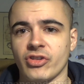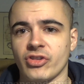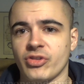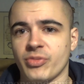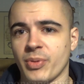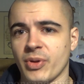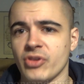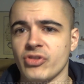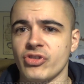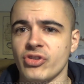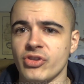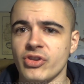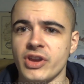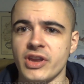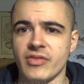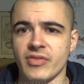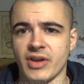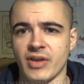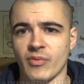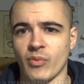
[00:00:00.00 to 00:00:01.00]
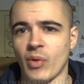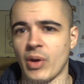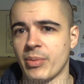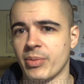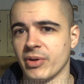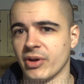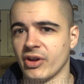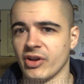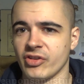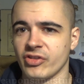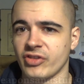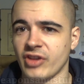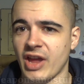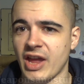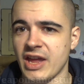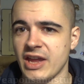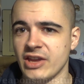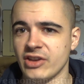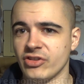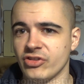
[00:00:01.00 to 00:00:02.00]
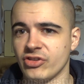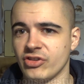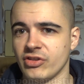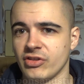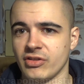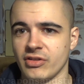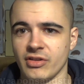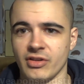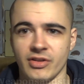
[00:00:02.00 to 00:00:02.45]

I suppose you could even have weaponised AIDS.